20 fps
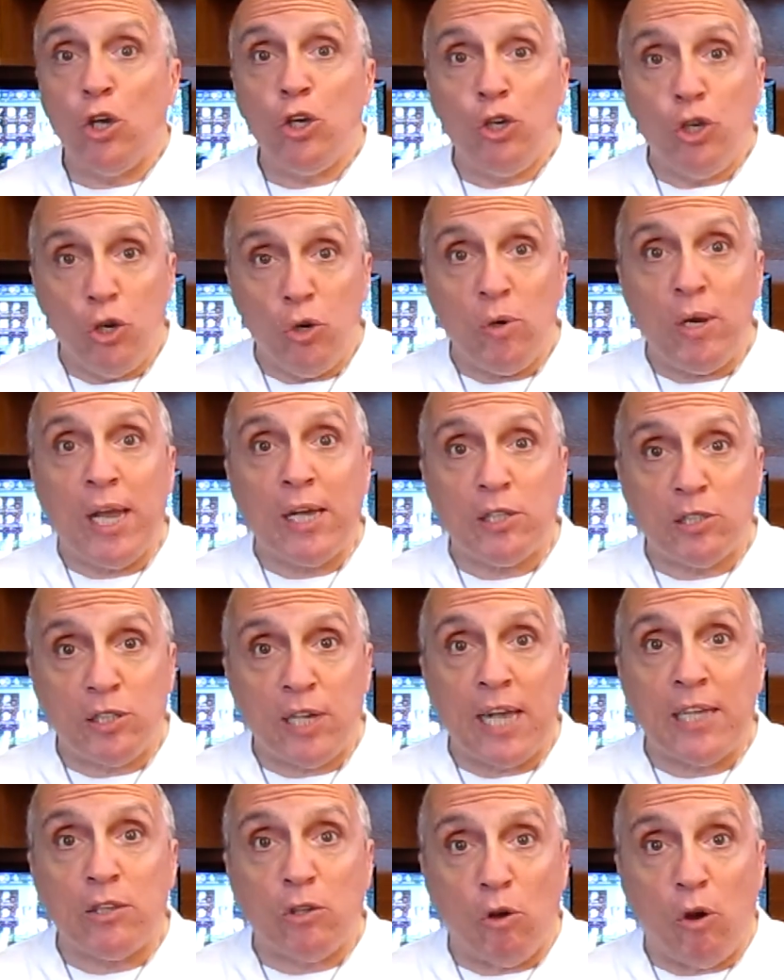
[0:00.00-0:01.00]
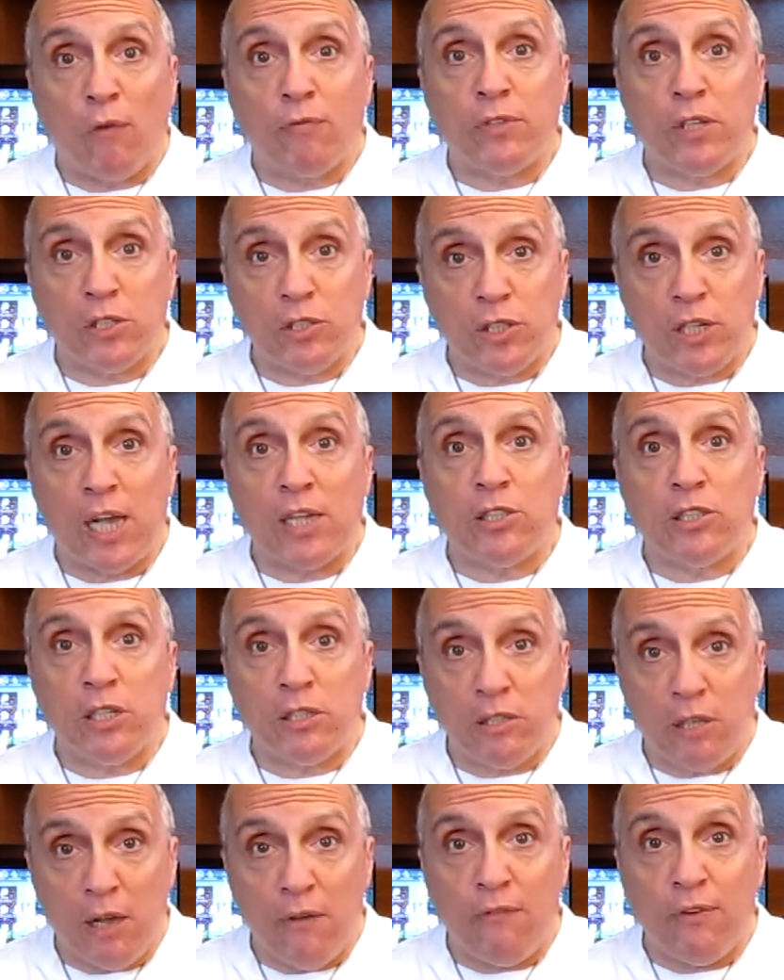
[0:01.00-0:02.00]
you get sent off to
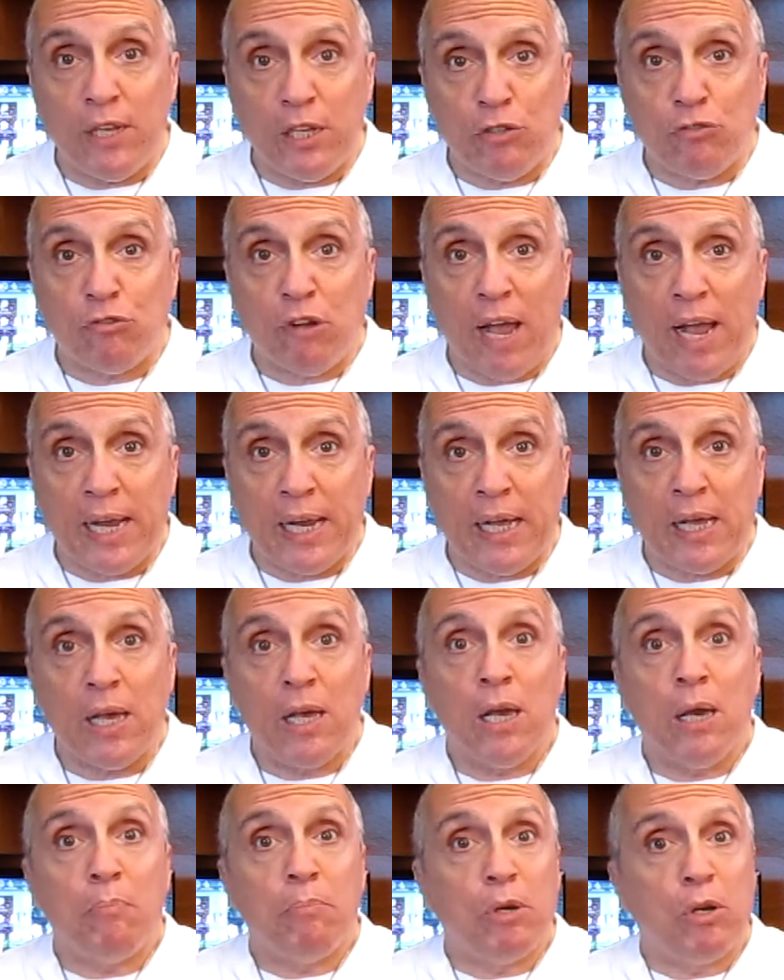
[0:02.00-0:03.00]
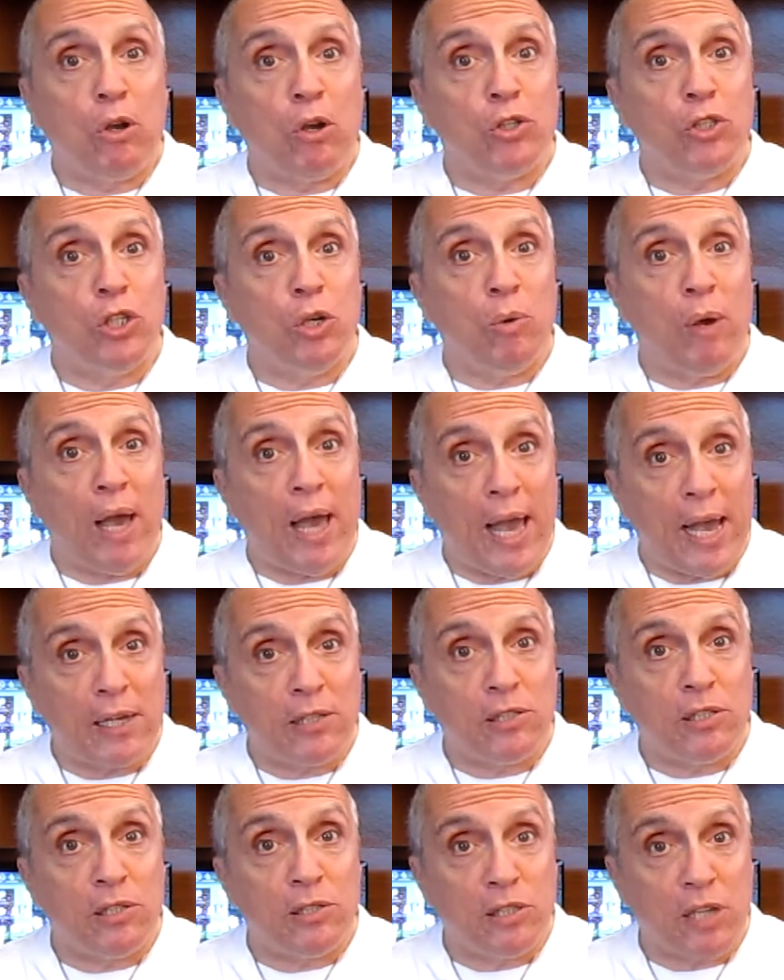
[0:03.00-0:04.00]
sensitivity training because you were
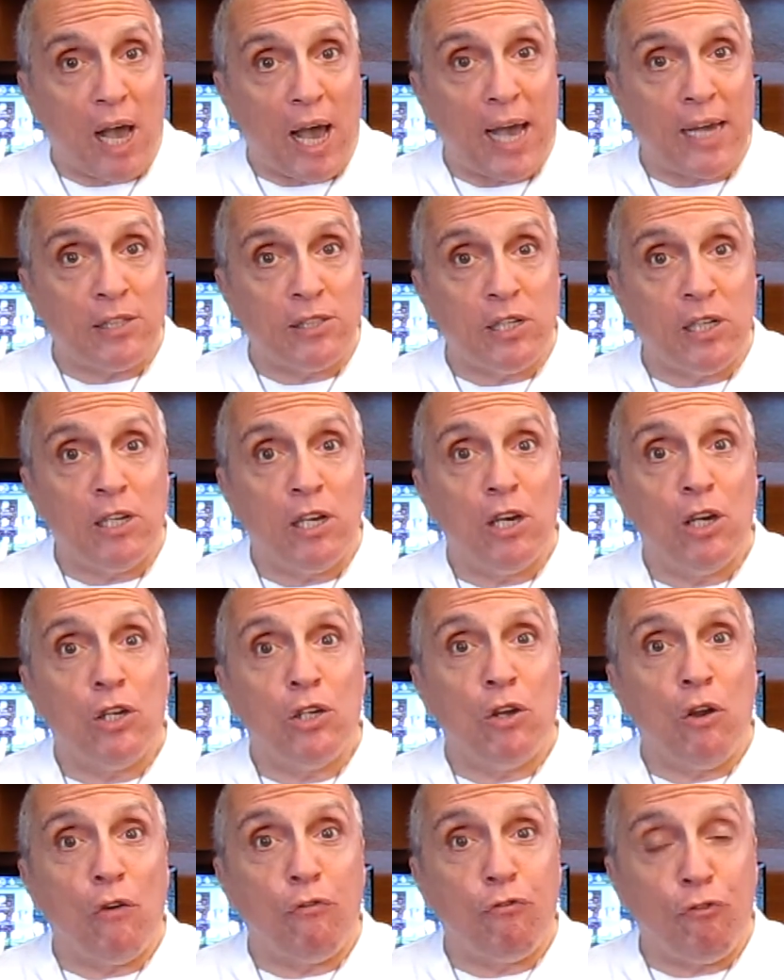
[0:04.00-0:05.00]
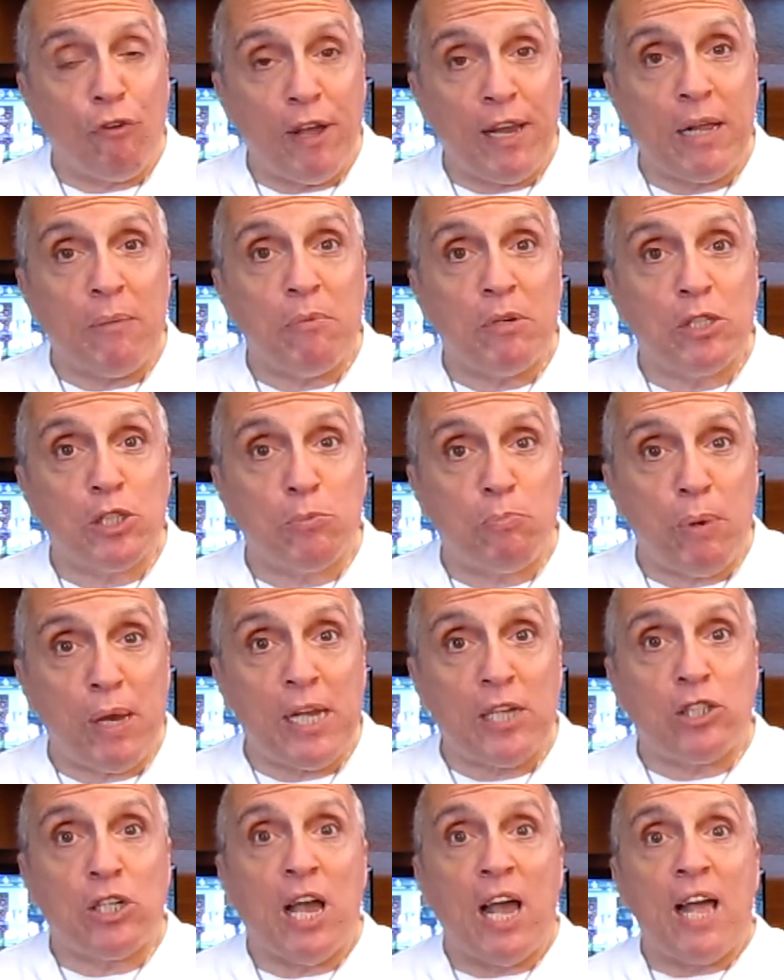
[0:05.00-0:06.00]
exercising your freedom of
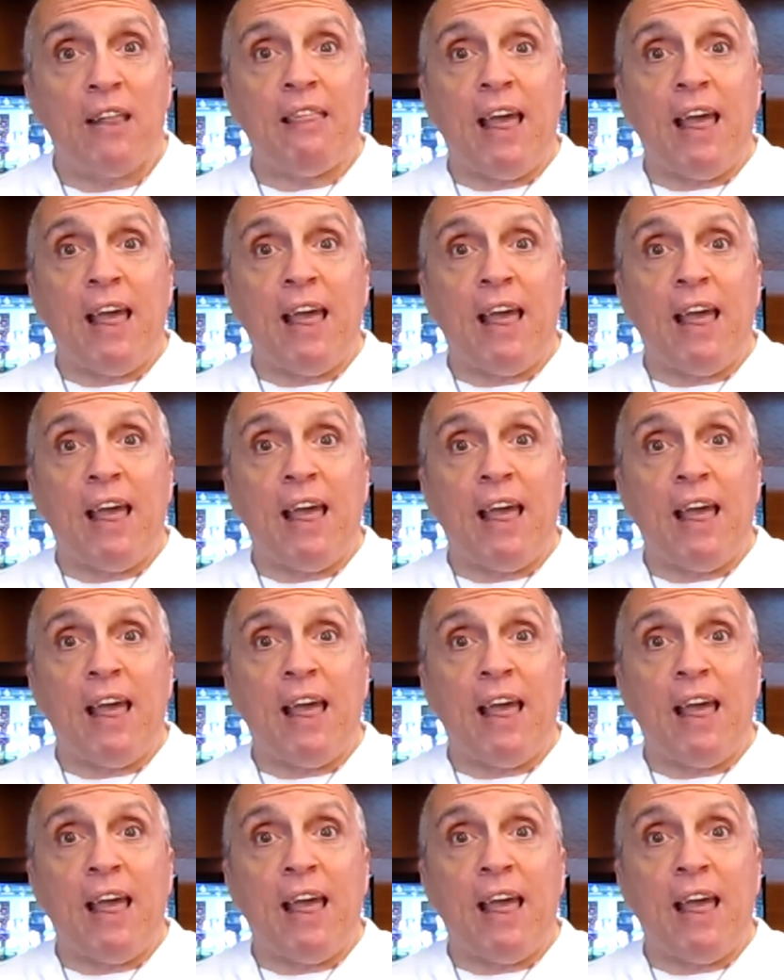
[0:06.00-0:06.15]
speech.